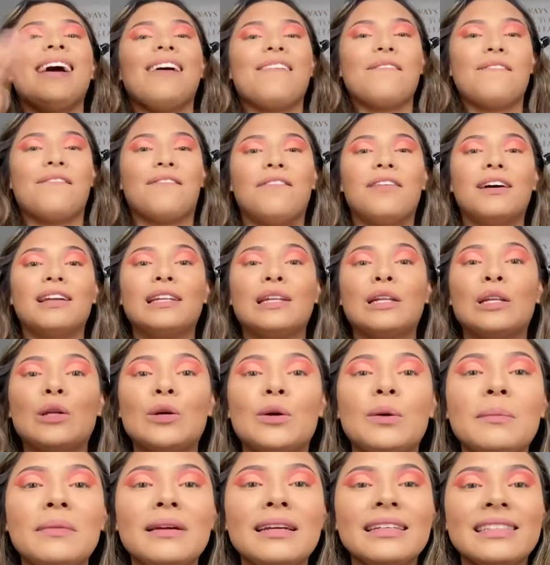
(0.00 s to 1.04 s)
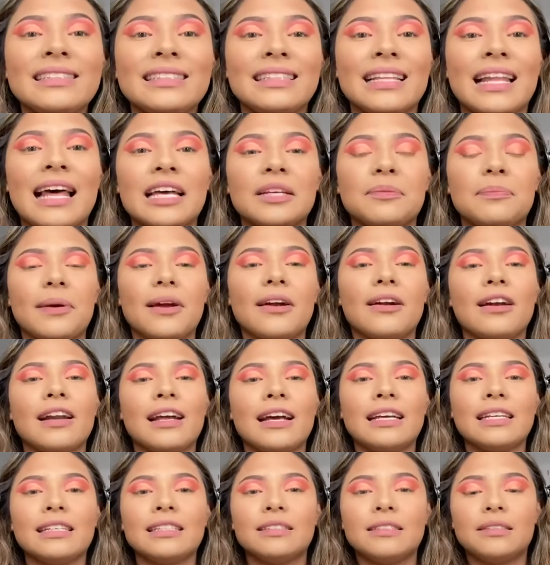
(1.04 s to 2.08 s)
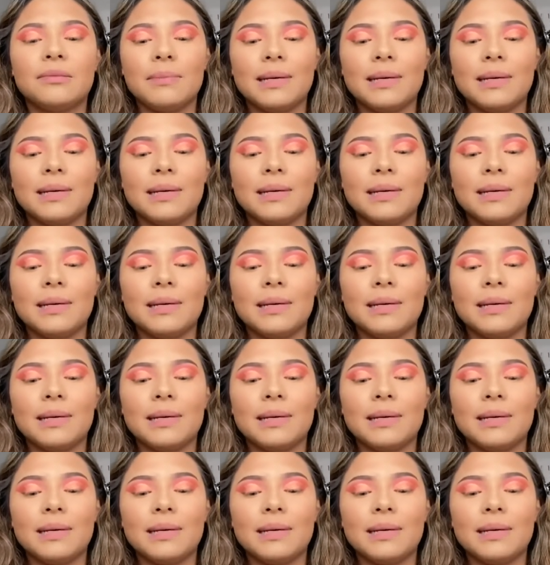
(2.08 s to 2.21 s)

voluminous lash paradise